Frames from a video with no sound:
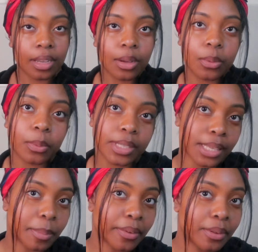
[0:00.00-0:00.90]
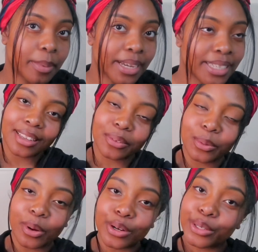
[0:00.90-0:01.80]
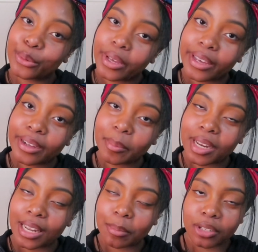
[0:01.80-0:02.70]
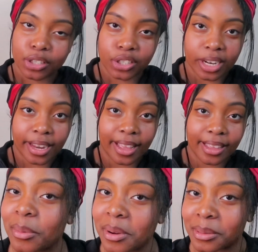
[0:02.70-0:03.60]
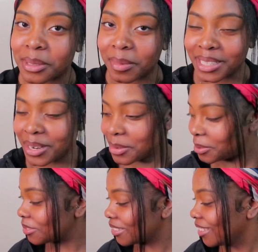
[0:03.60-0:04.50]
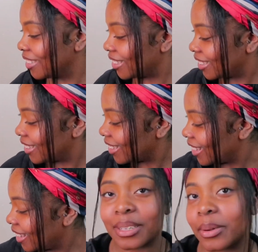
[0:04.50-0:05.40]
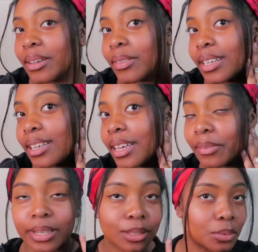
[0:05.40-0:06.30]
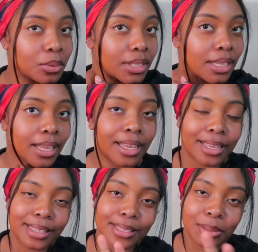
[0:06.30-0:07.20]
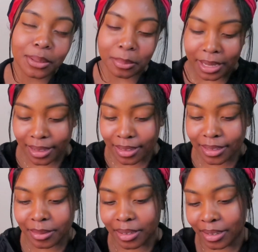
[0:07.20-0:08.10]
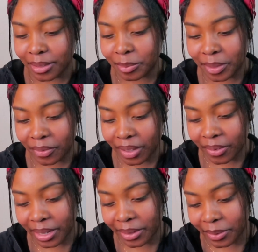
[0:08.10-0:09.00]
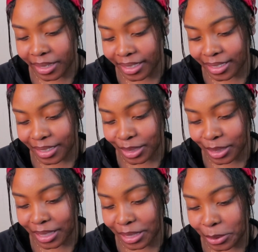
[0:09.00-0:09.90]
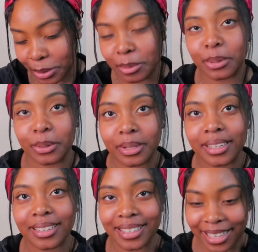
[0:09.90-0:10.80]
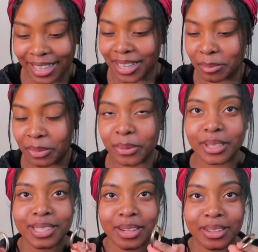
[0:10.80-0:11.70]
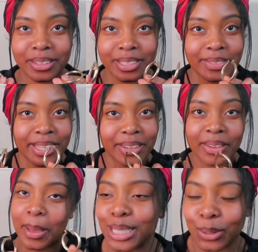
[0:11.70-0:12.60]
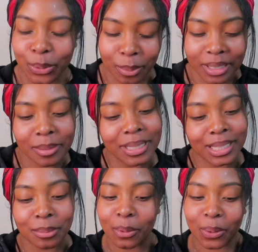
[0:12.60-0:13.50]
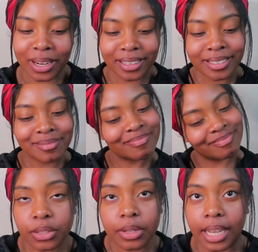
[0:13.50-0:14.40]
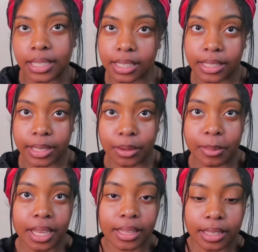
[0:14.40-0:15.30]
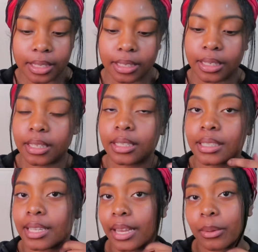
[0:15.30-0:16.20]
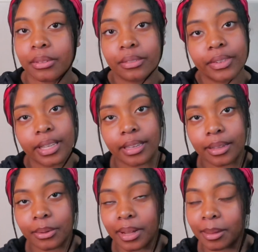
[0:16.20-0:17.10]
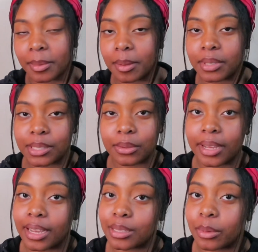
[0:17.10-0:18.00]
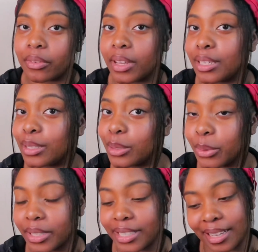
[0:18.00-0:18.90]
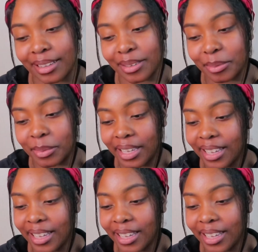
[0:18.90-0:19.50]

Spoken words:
What's up everybody? If you are new here, my name is Zhané. Welcome to my channel. I don't have any earrings on today, so don't mind. My favorite earrings just literally broke like before the start of this video. It's cool, I'm making me some more. As you guys can tell by the title of the video, I'm coming to you guys with a story time.